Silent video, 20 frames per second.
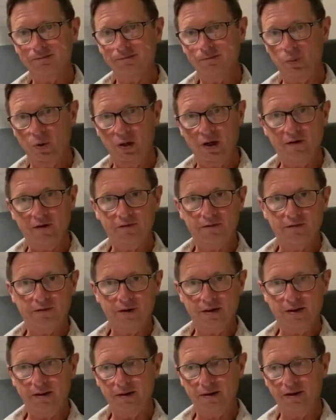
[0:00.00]
brief,
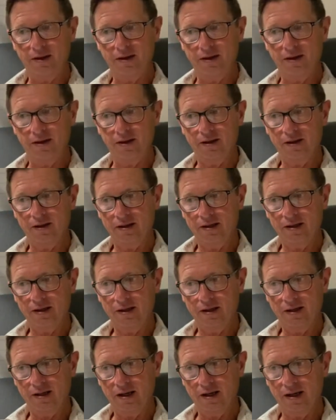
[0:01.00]
and
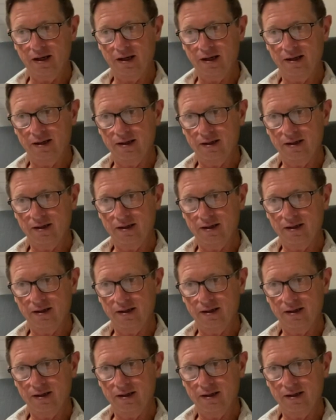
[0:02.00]
uh, uh,